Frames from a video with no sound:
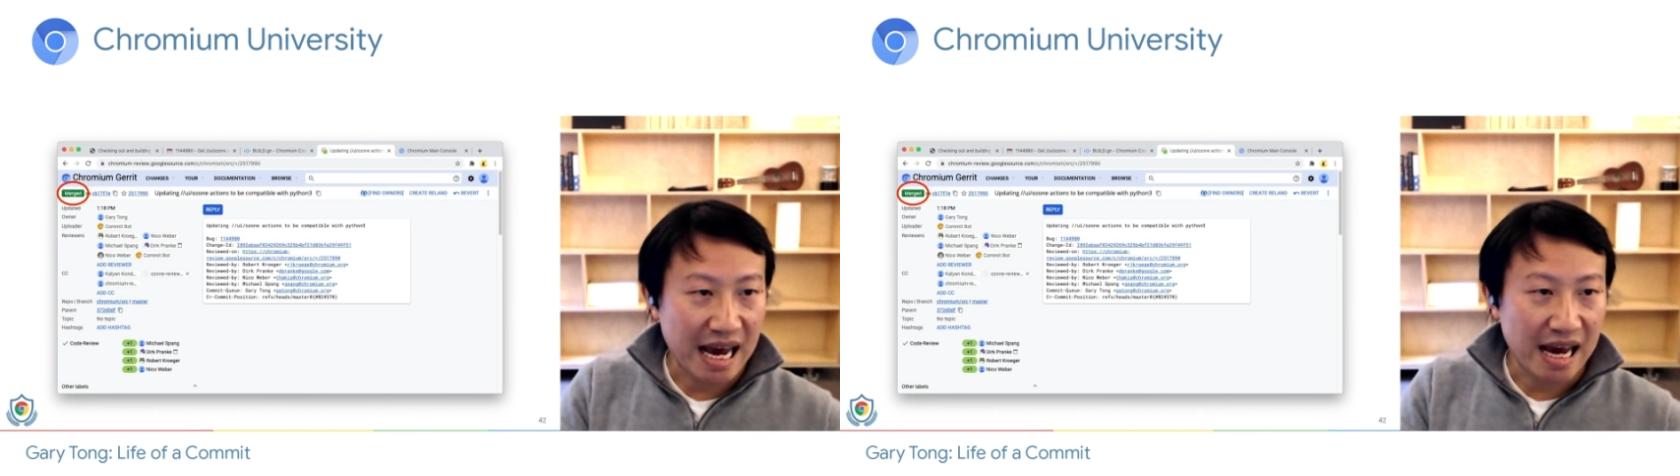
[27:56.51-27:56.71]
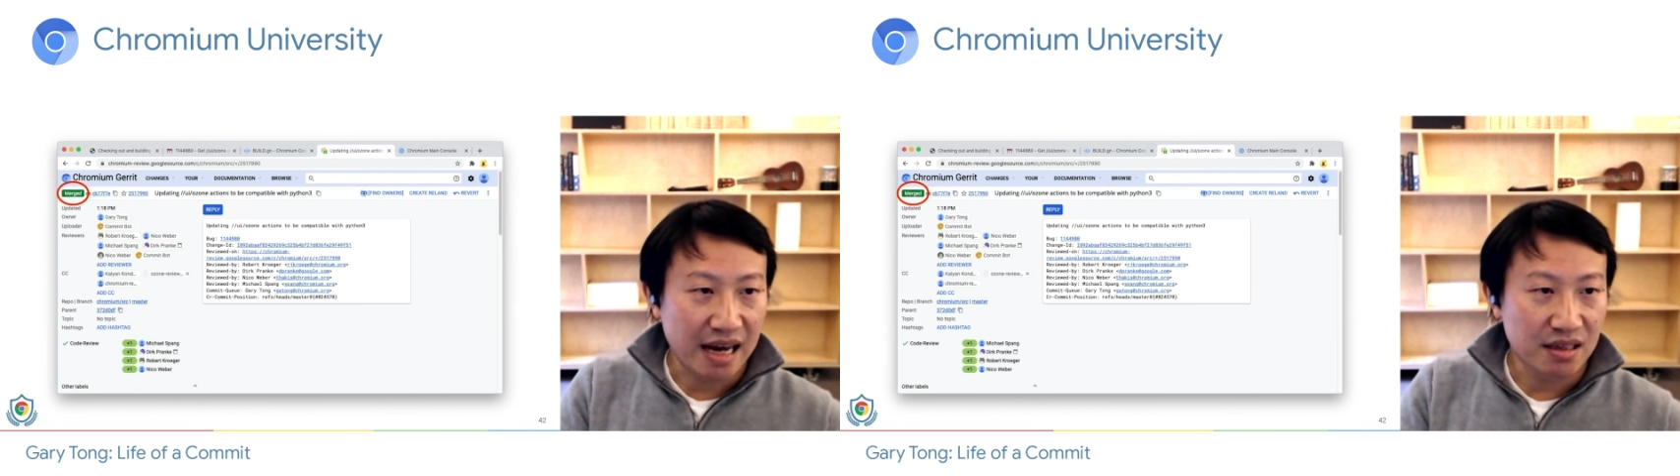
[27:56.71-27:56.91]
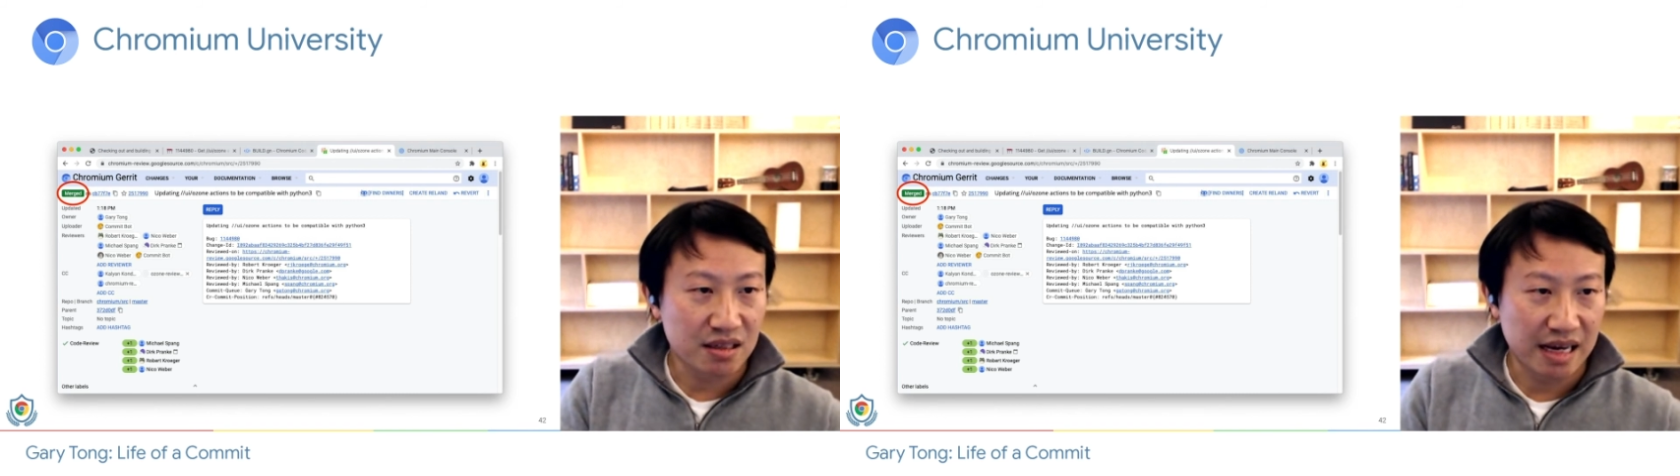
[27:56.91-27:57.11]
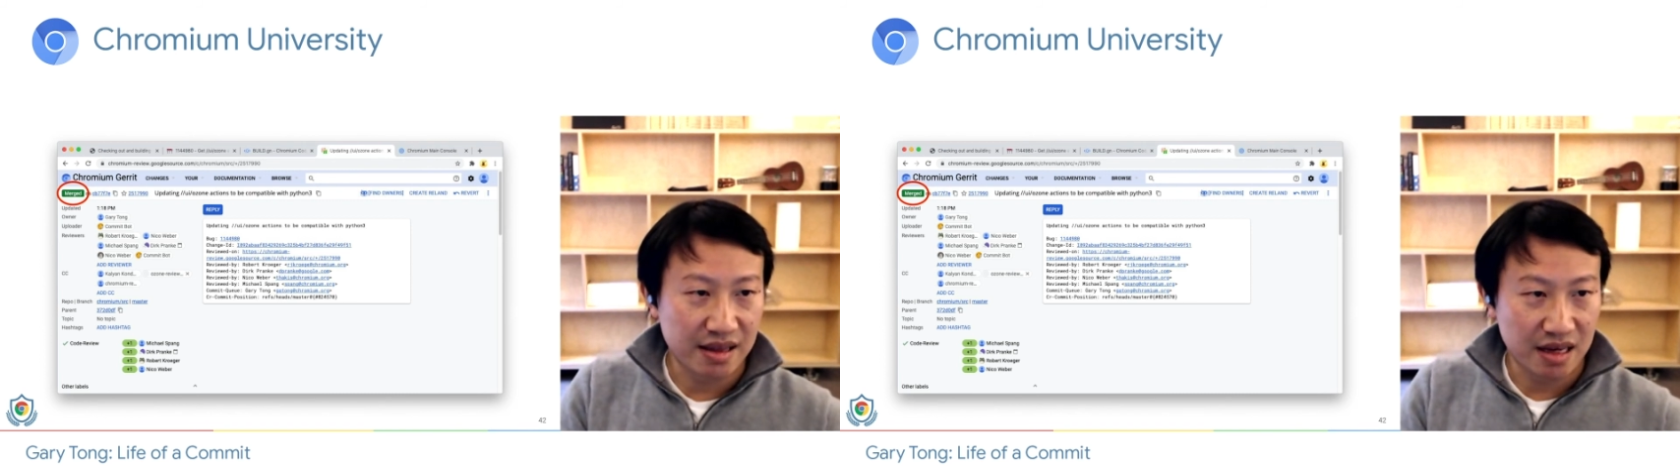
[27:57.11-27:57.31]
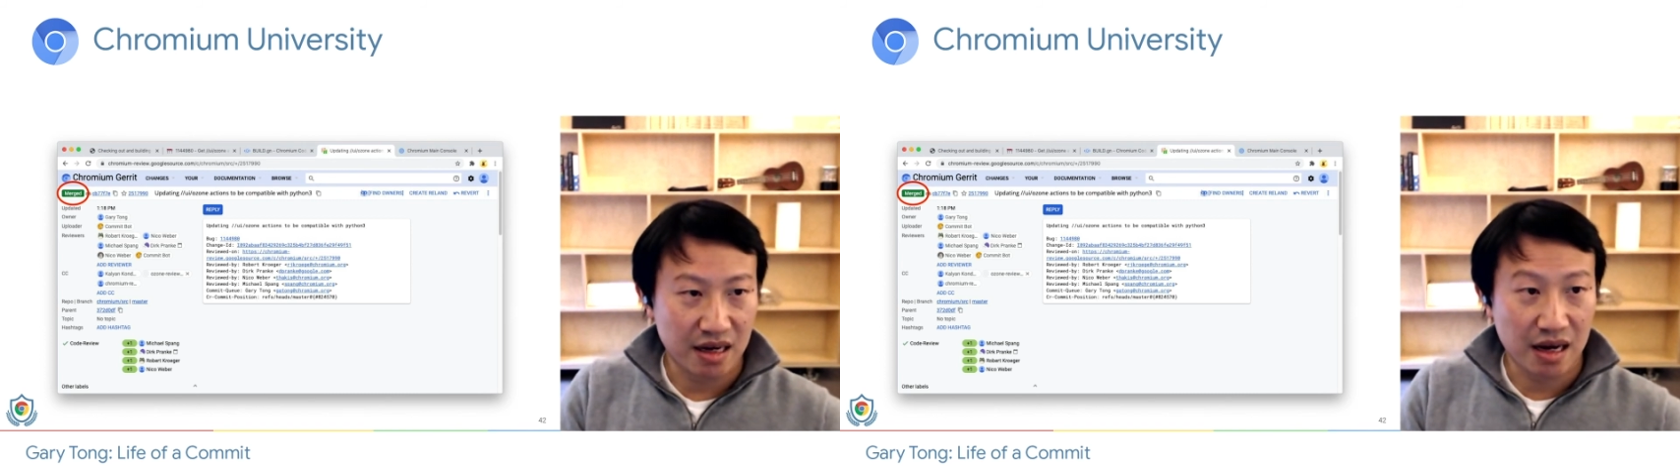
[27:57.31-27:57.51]
as,
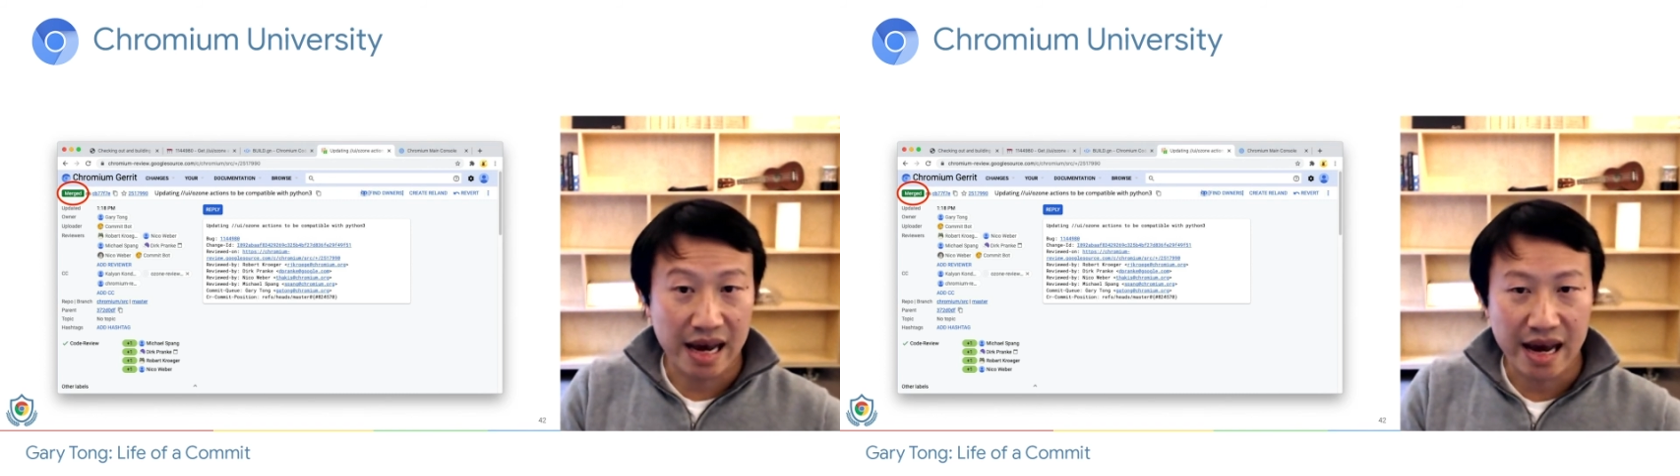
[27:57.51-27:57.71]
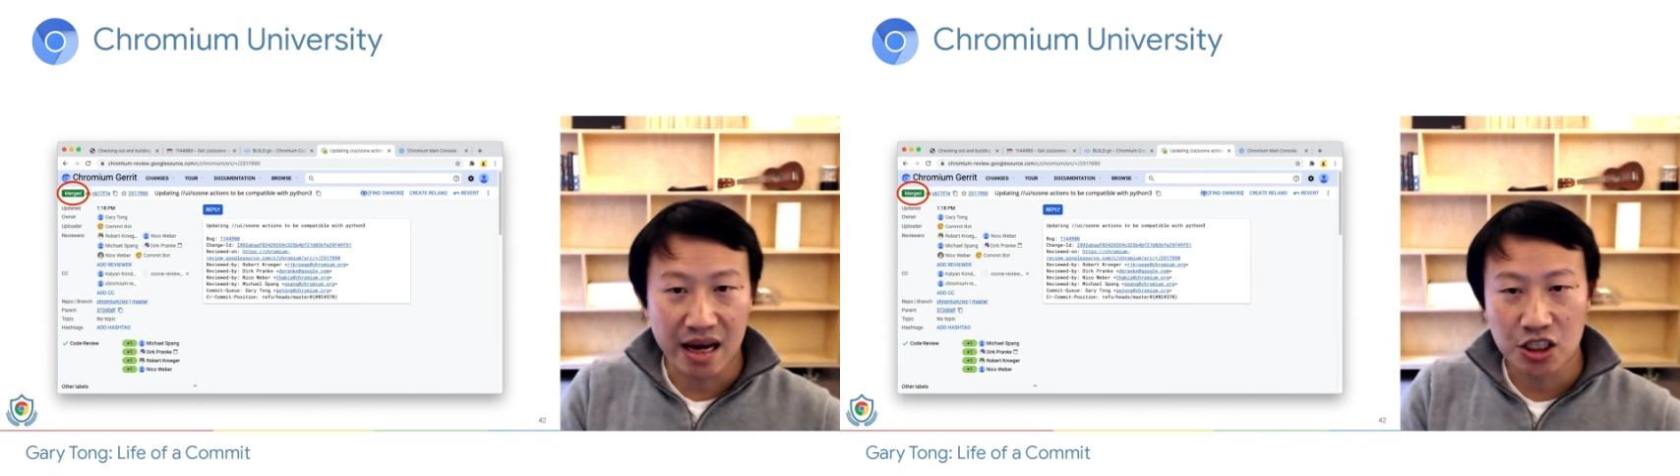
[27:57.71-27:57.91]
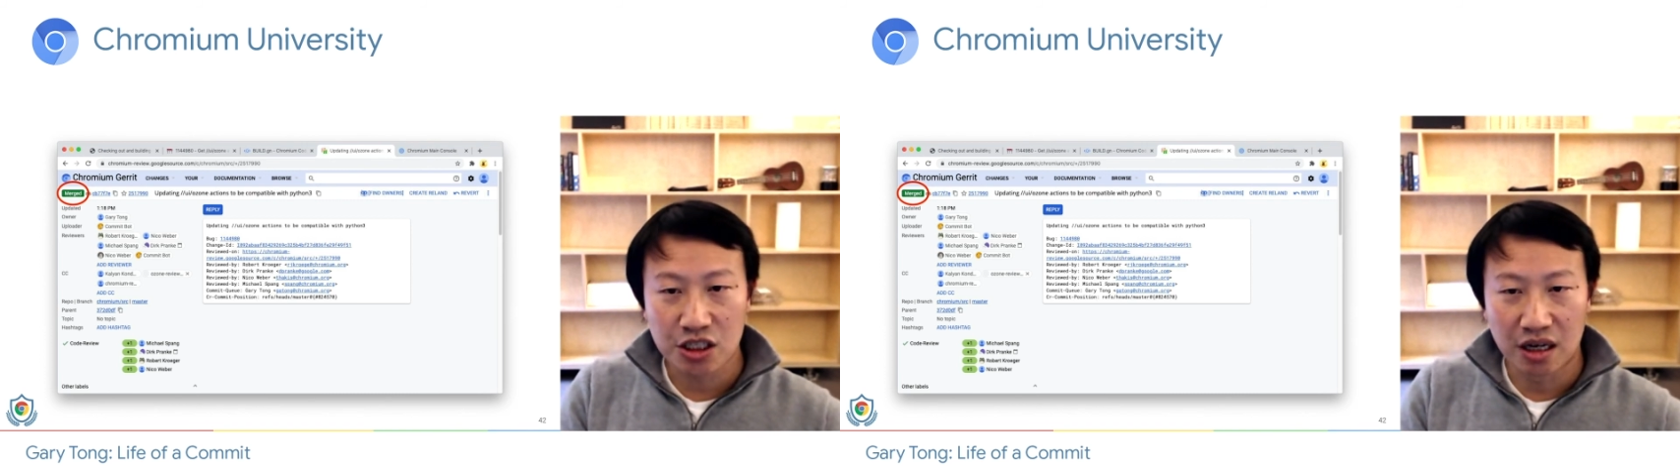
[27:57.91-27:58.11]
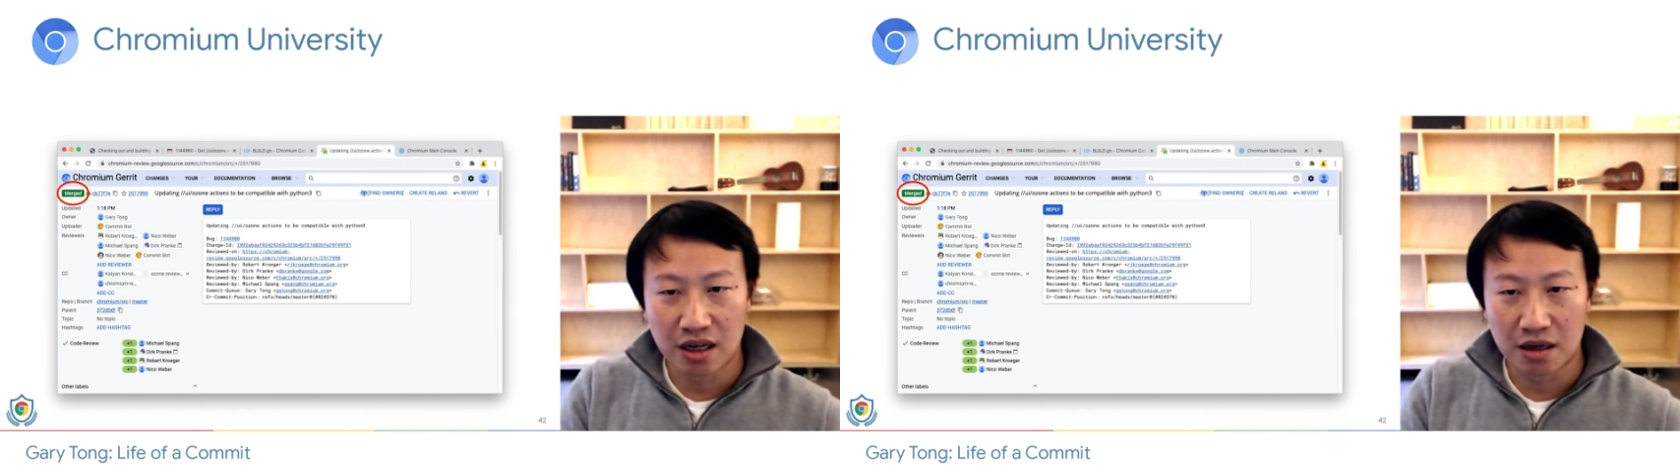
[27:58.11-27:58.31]
and then a hash.